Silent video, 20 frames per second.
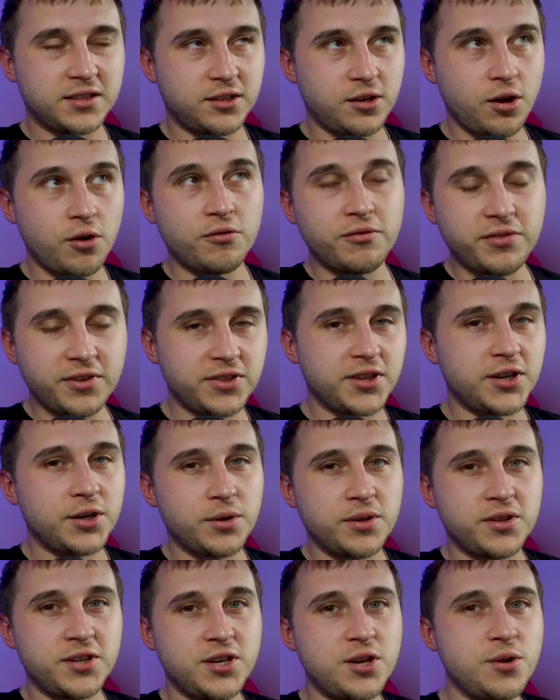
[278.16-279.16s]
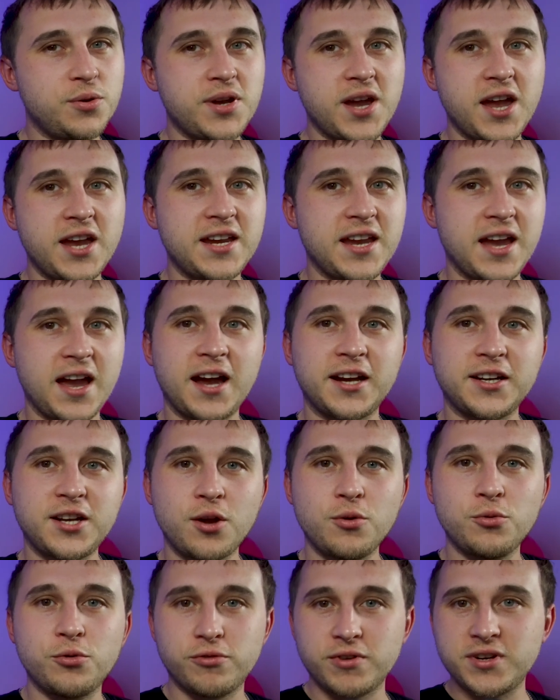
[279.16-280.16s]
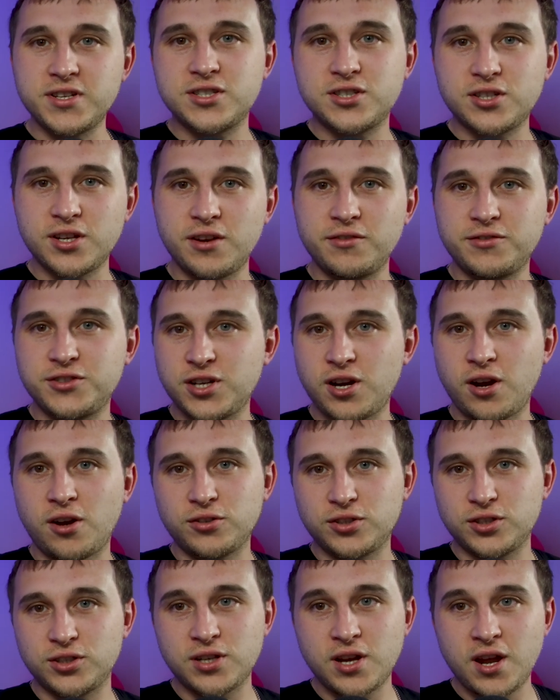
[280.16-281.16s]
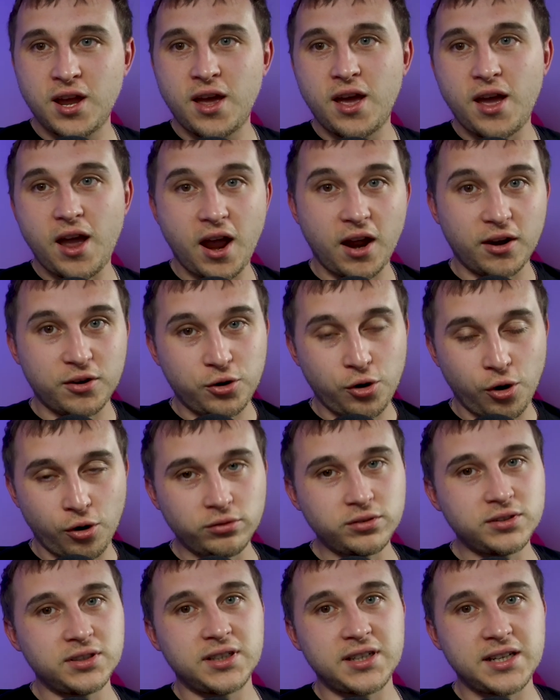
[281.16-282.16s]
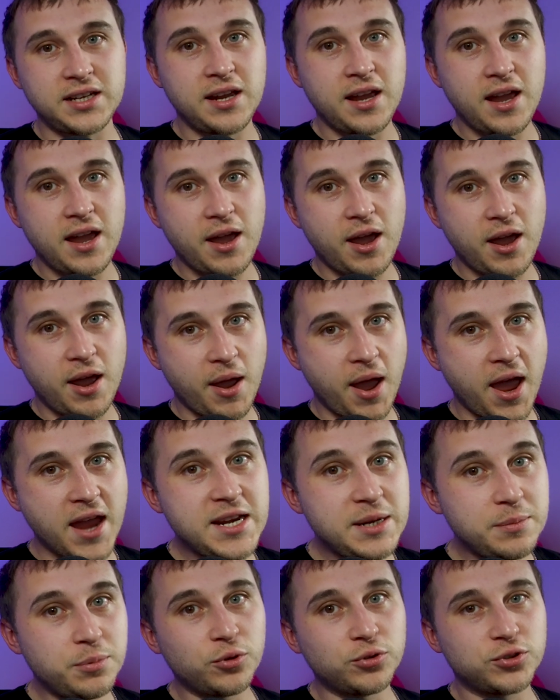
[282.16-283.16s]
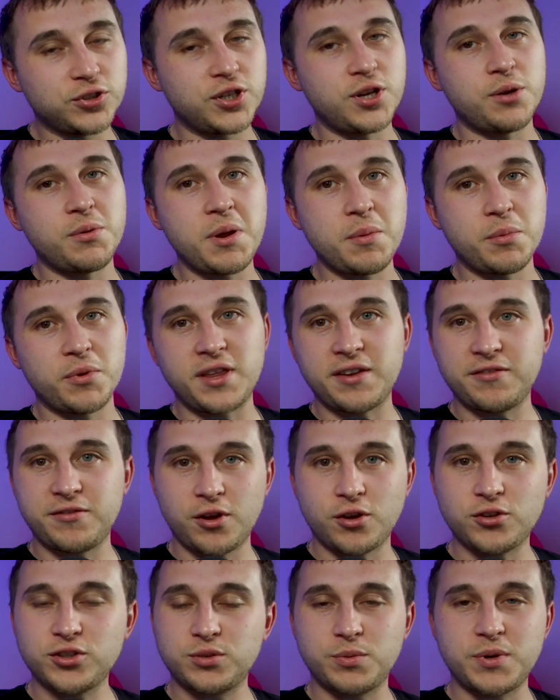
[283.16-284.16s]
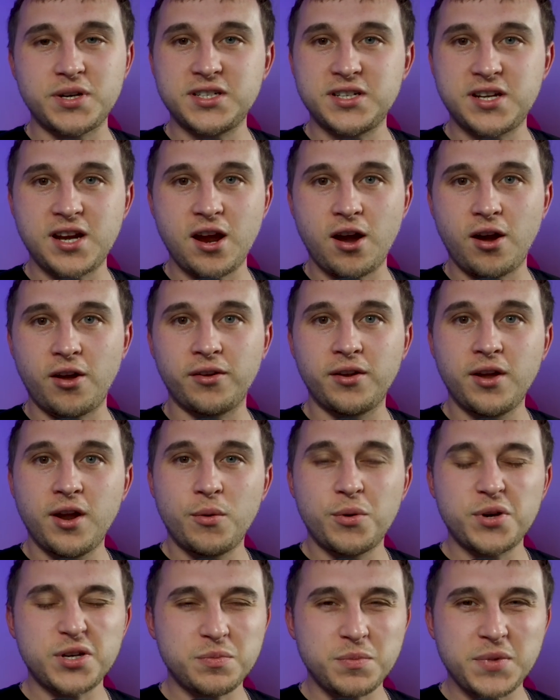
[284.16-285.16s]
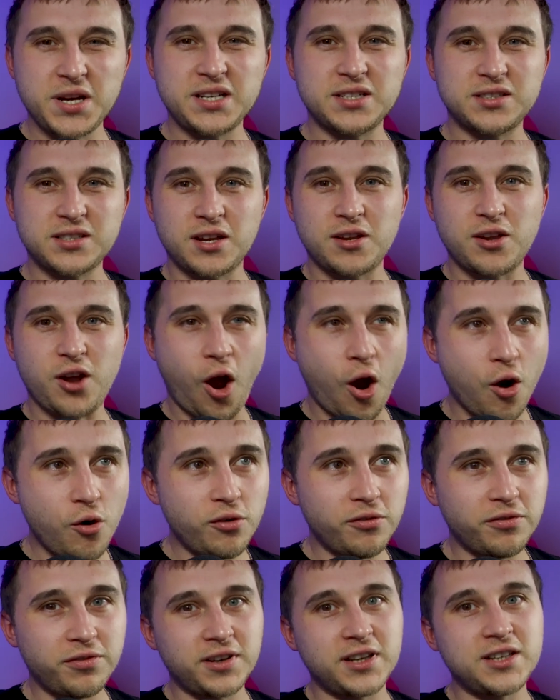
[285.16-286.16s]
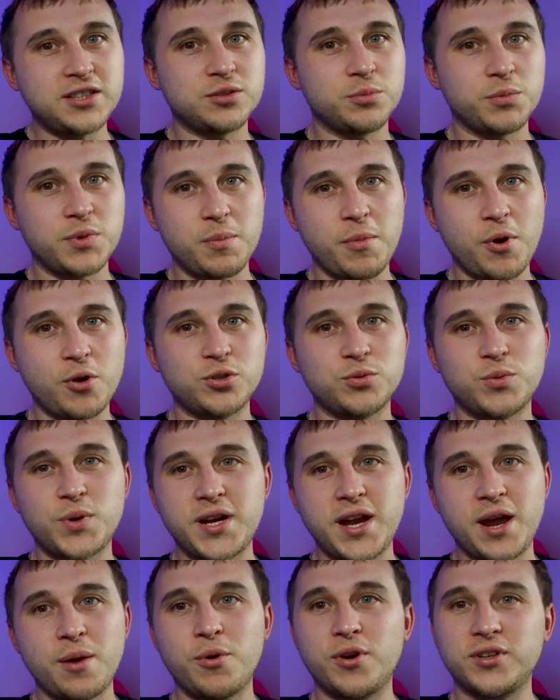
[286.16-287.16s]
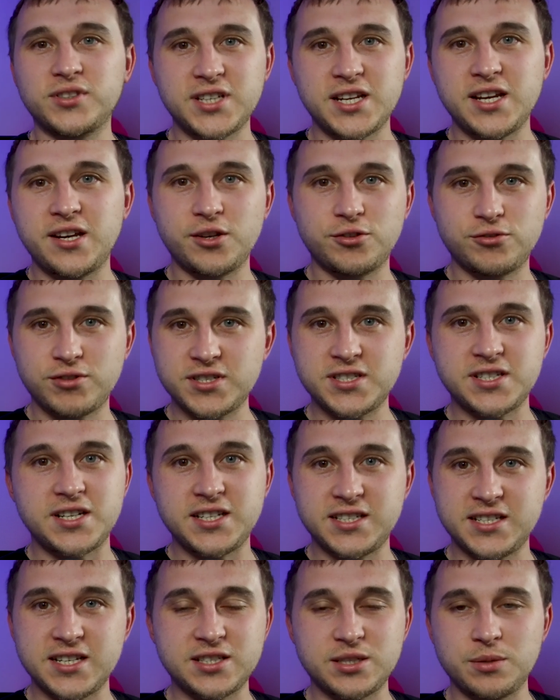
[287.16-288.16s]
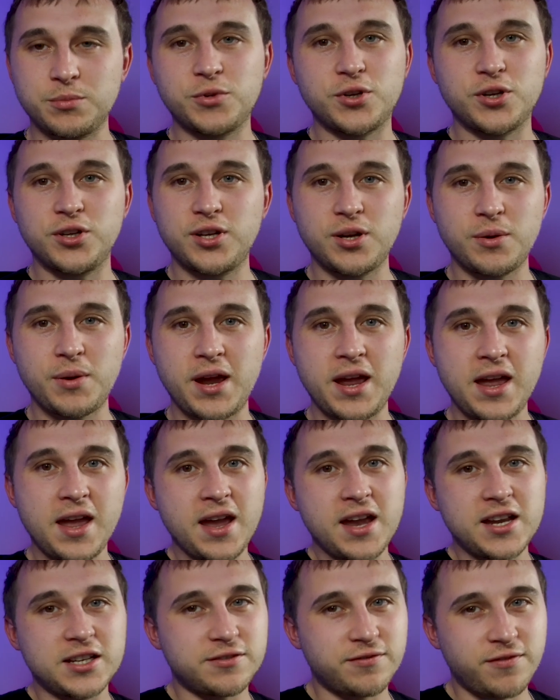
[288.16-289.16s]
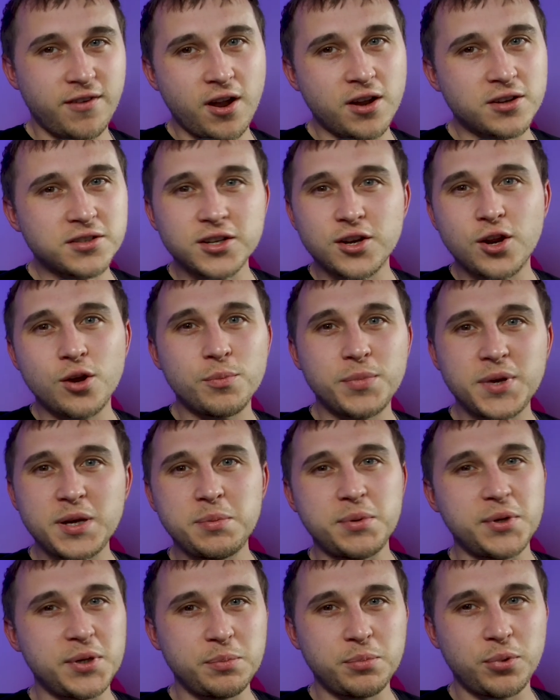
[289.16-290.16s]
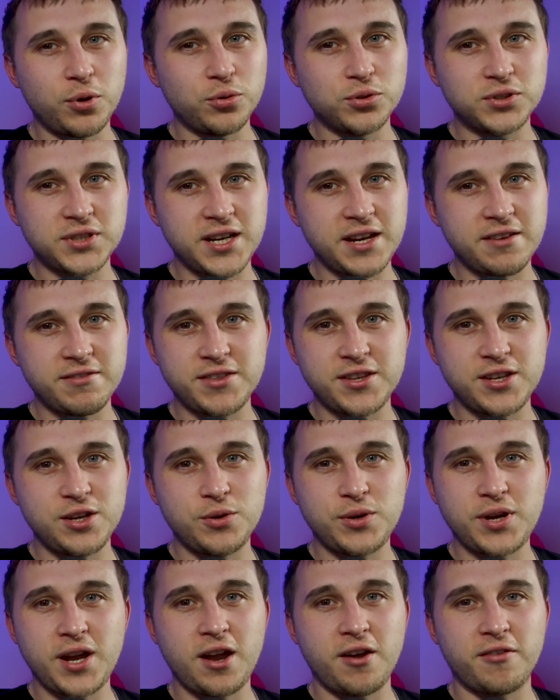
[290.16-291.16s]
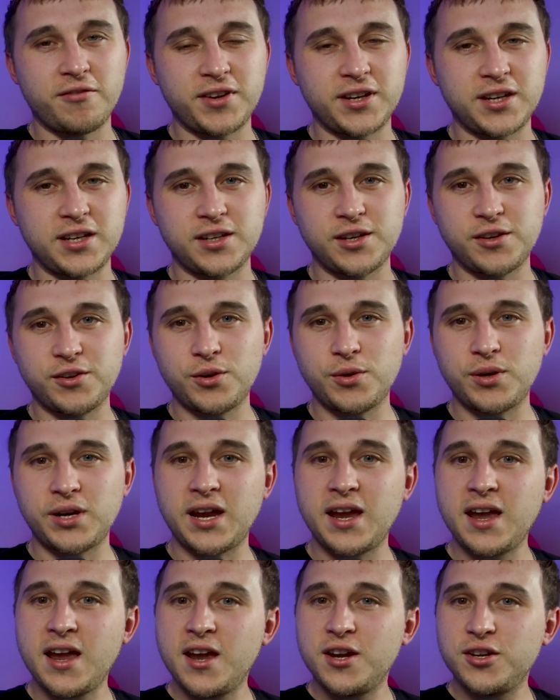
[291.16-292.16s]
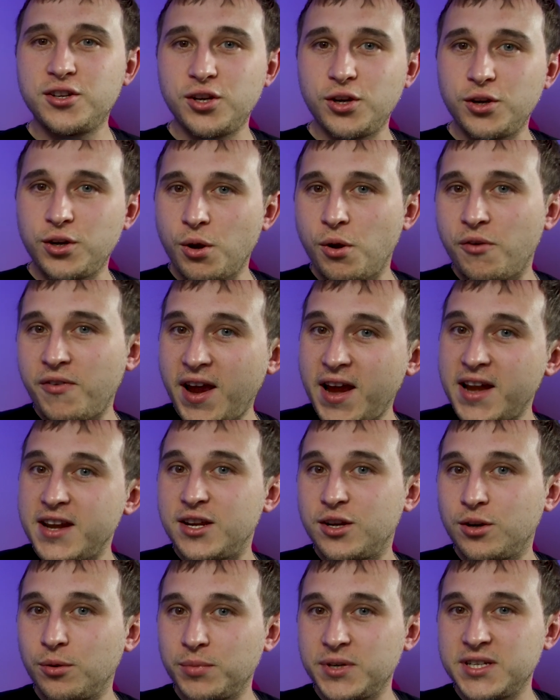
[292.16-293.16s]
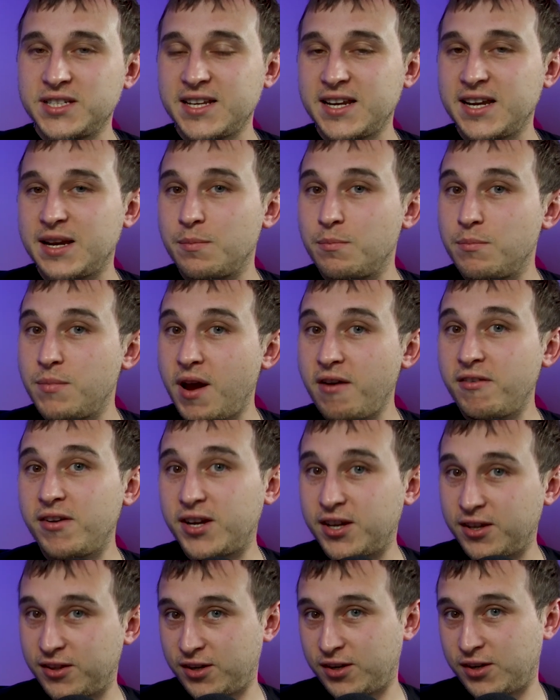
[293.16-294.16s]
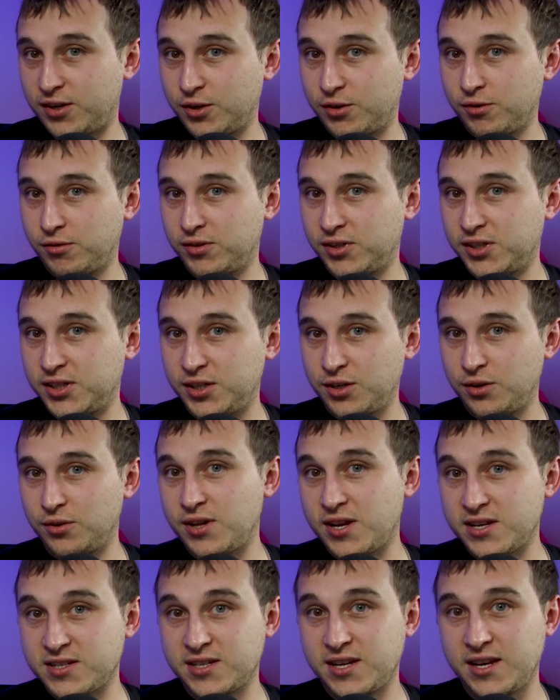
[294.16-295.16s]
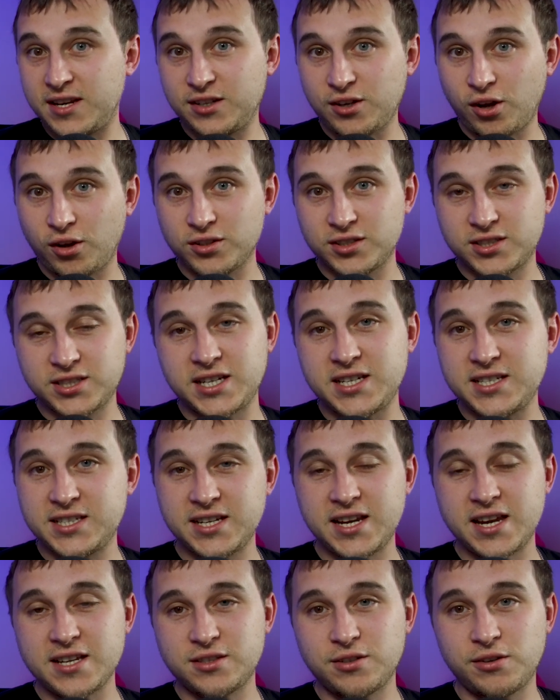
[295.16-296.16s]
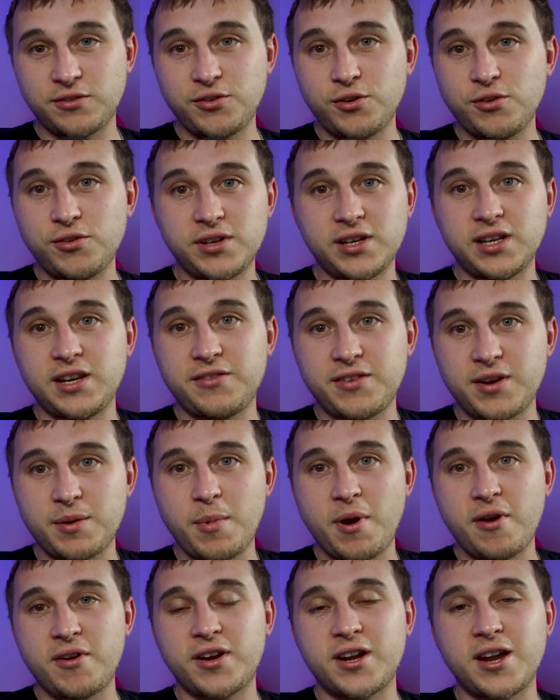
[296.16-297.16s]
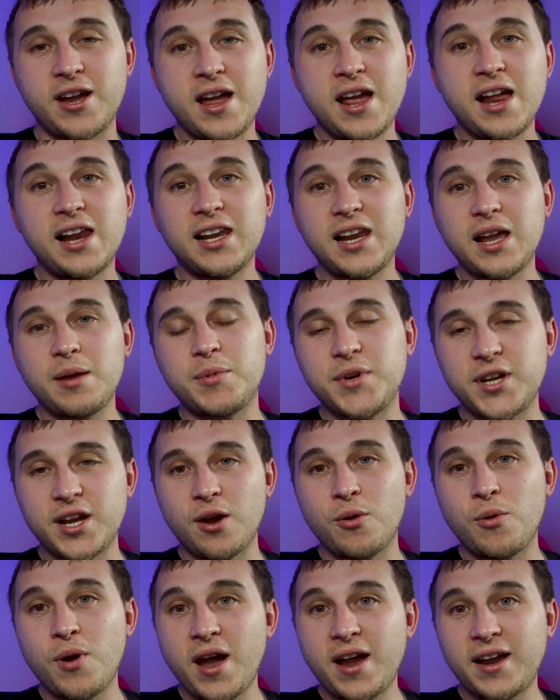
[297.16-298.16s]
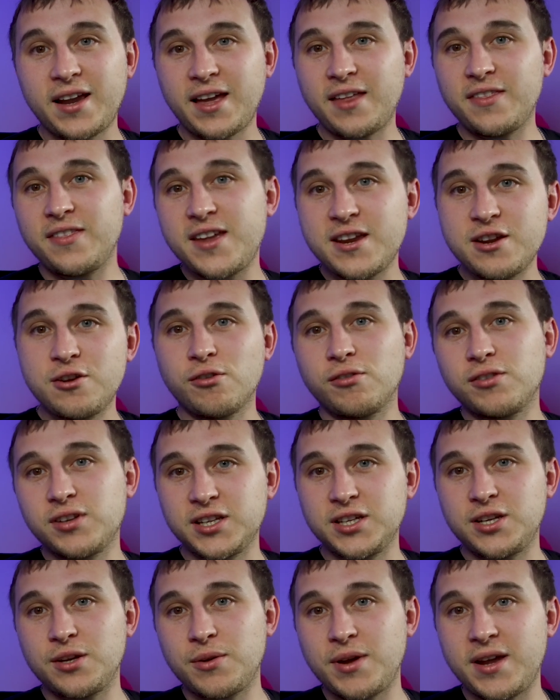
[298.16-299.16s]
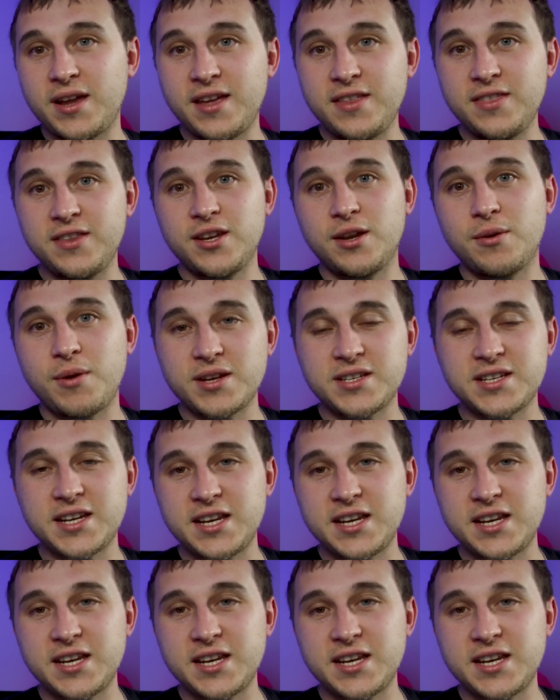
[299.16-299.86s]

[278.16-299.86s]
Don't think they do it in the UK yet. I know GridServe chargers are currently able to do it, but they've not switched it on, which means hopefully some of the motorway network's ecotricity system can do it. As far as I know, BP Pulse here in the UK aren't thinking of doing it. Do you know of any companies in America that can currently do this on CCS? So if you live in America, let me know. Can they currently do it in the US?